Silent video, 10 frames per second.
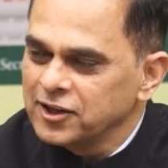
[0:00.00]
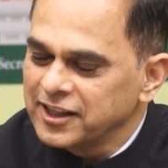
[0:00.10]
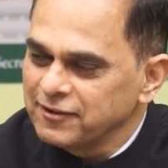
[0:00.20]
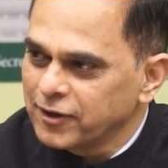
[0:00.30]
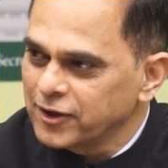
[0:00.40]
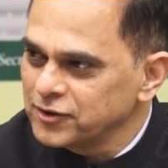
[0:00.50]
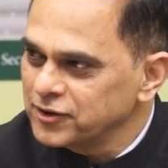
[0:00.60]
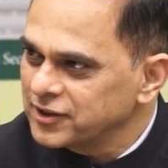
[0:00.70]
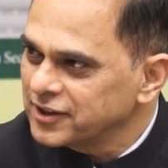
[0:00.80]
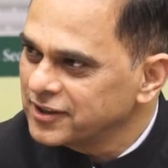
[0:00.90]
he
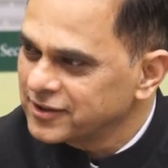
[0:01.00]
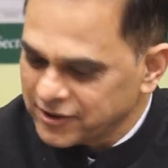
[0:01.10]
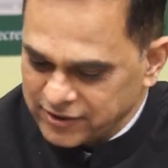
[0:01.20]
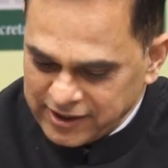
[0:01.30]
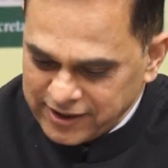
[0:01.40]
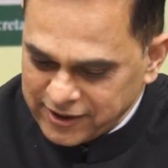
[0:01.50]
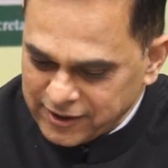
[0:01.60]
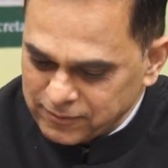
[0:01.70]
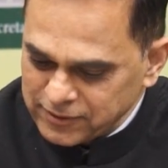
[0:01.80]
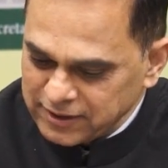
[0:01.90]
found the reading
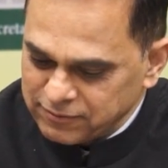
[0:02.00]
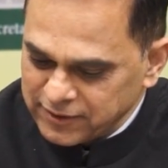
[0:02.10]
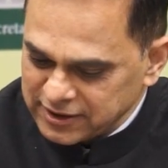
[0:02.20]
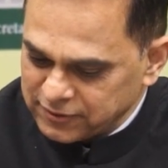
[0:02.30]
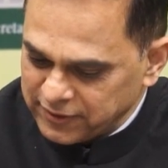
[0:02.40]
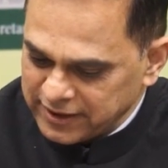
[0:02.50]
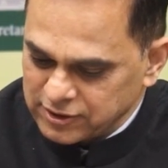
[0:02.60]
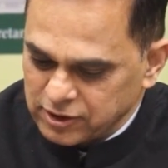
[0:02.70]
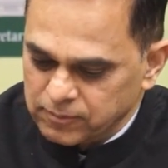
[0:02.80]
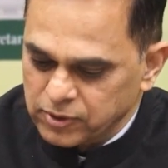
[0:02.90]
of the first phase
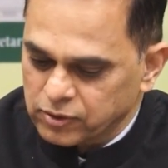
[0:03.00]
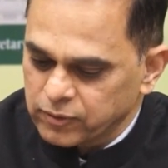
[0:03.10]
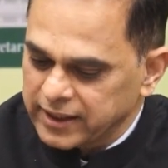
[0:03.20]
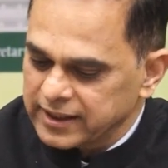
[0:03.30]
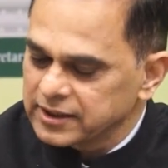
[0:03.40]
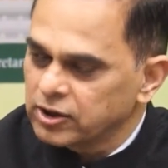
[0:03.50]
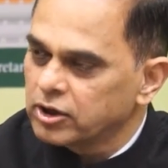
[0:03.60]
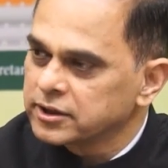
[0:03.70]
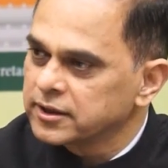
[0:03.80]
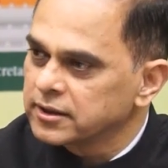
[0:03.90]
of the book where the
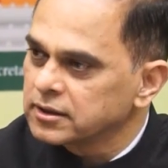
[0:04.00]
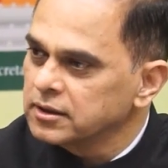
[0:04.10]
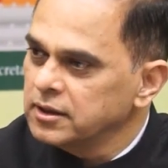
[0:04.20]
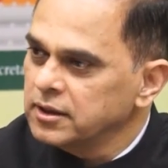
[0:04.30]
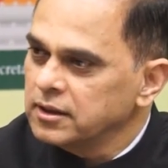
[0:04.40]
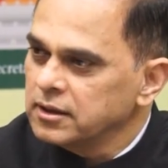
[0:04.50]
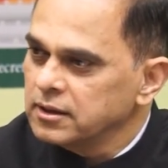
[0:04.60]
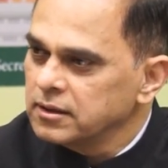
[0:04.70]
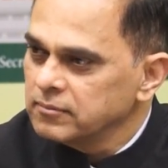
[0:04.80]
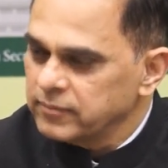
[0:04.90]
author
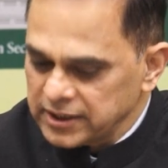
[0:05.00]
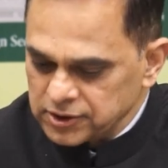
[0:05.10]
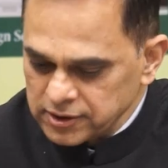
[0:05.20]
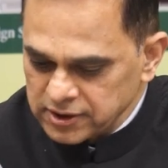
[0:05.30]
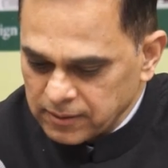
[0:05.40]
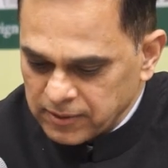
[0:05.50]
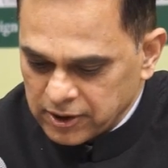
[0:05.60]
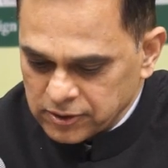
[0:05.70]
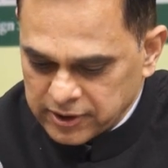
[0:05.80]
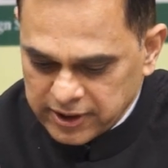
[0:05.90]
mentions
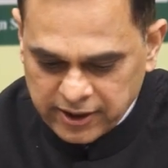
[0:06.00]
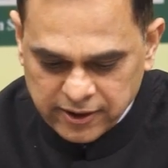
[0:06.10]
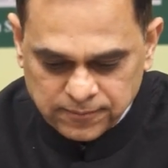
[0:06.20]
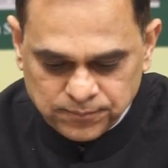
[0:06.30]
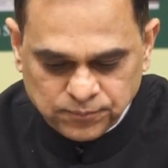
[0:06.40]
about the